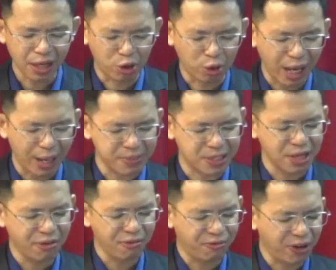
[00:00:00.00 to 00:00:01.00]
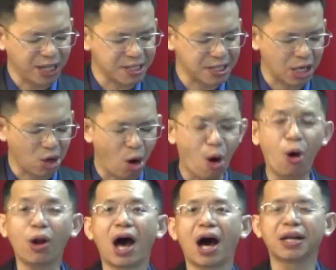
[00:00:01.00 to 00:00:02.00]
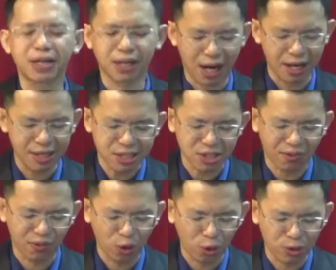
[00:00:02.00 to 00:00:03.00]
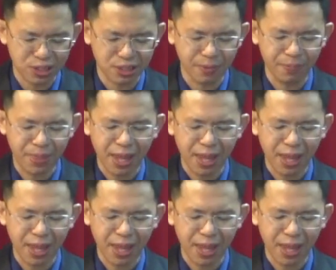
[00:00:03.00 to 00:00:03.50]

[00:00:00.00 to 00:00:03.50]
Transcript: grapes, figs, and all other kinds of loads.